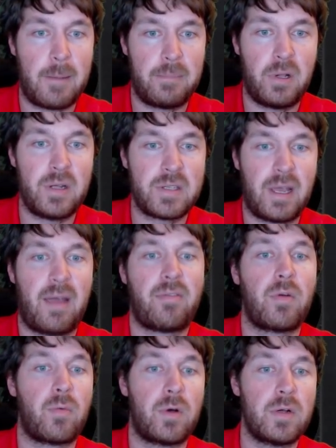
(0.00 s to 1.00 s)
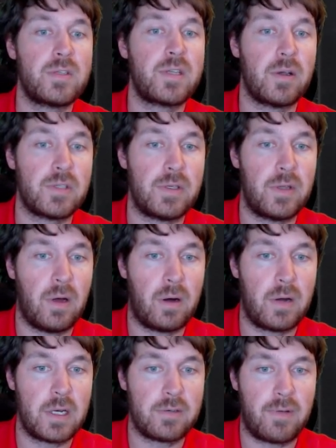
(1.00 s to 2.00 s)
plus afterwards tells you the
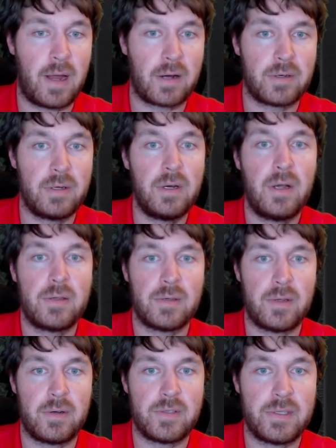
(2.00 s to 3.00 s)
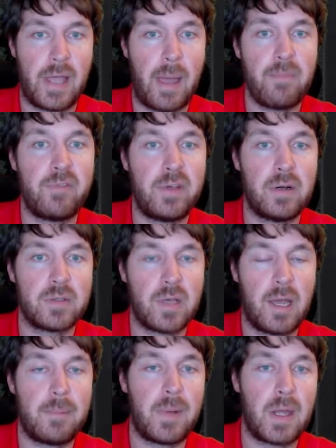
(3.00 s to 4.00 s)
Rh factor. So there's the M
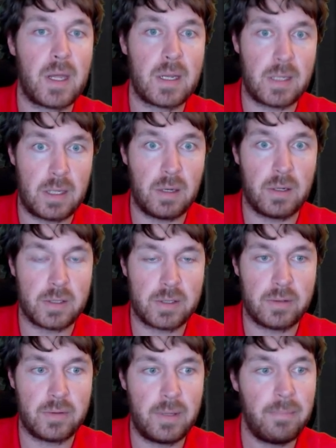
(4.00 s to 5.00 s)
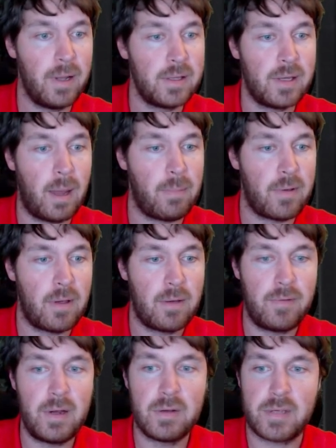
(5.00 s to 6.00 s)
phenotype and also the blood type
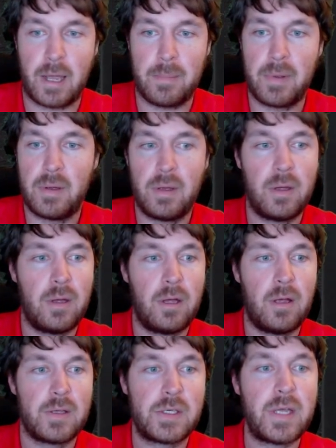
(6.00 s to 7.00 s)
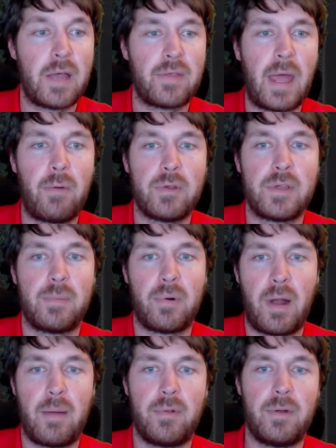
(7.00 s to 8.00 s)
phenotype. So yeah, that was a
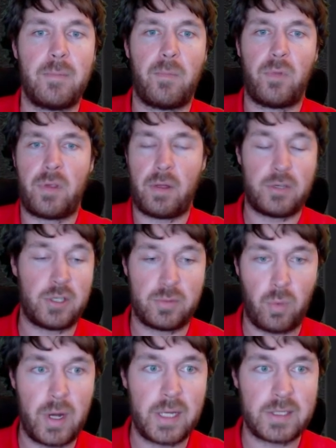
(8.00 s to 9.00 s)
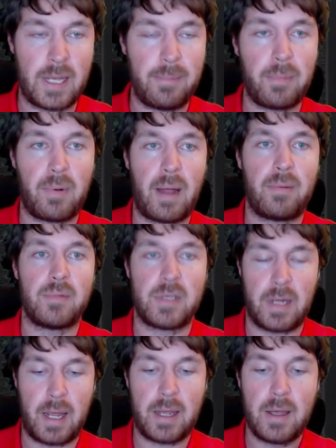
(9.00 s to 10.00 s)
problem. So it's just one example problem
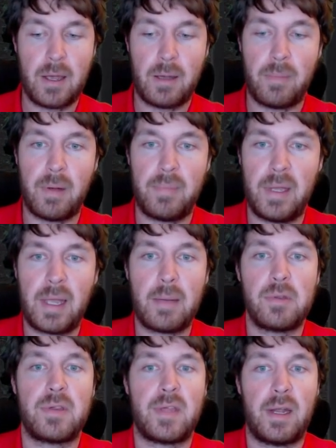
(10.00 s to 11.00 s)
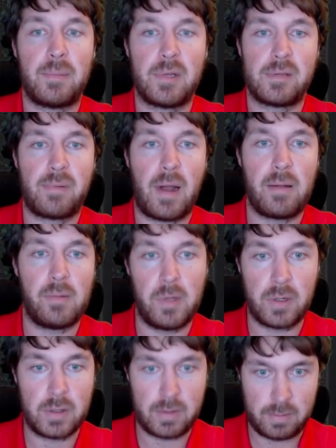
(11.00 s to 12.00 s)
today, but being able to set up this problem, you
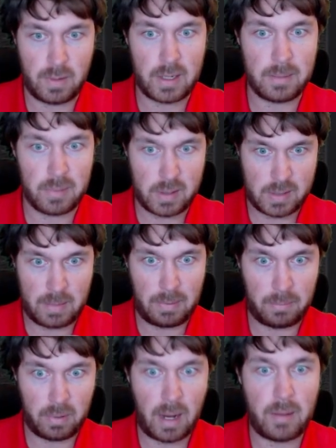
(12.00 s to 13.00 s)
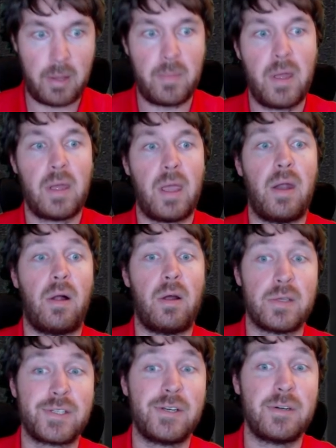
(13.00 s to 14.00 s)
can do any blood typing problem and
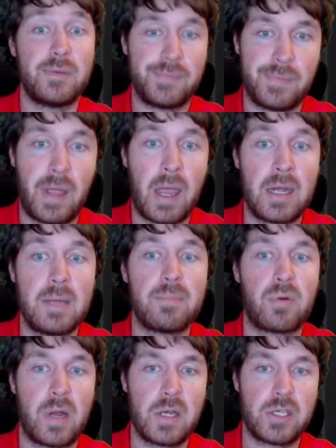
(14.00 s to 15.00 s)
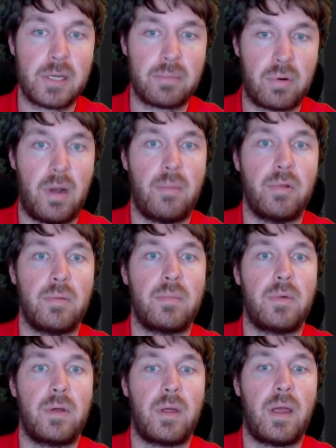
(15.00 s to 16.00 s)
also any branching problem
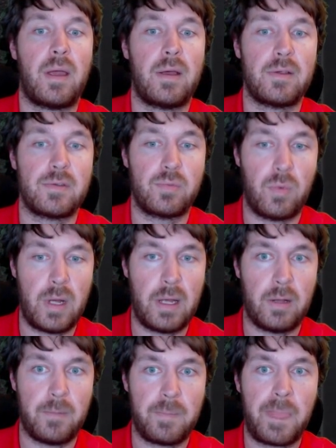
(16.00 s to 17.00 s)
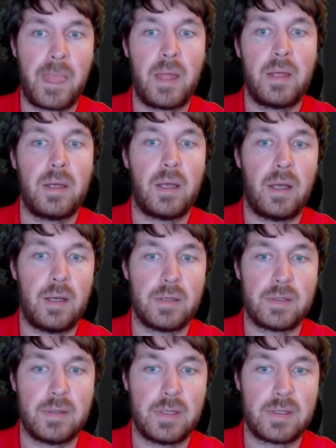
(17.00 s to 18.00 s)
as well.
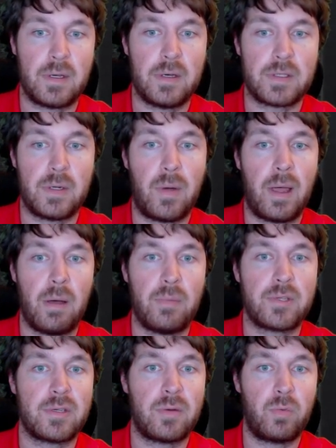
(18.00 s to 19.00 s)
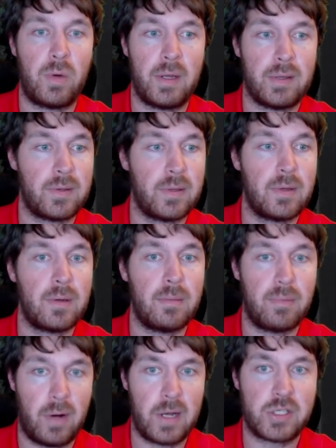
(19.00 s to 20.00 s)
So this also helps with
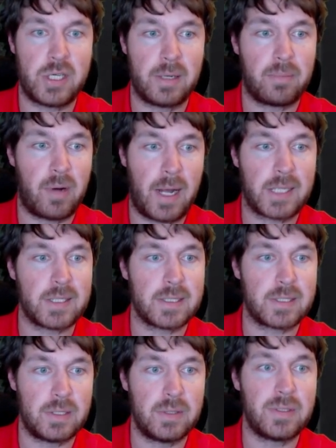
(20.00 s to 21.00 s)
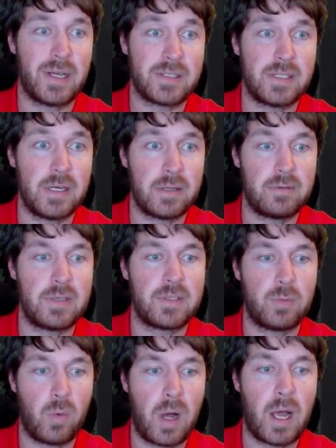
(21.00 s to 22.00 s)
branching practice too, and that's another reason
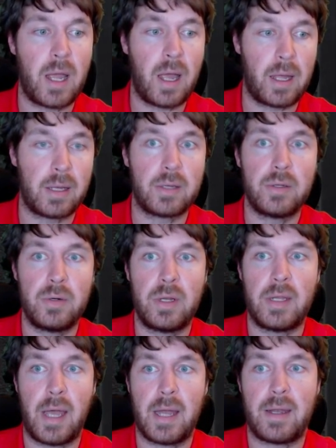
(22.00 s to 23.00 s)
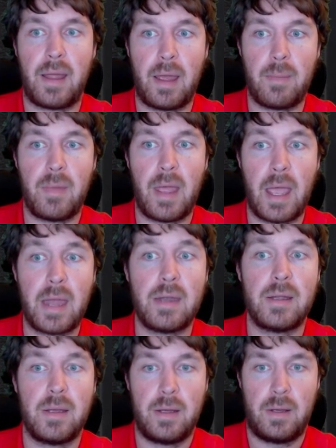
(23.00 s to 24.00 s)
why I included that MN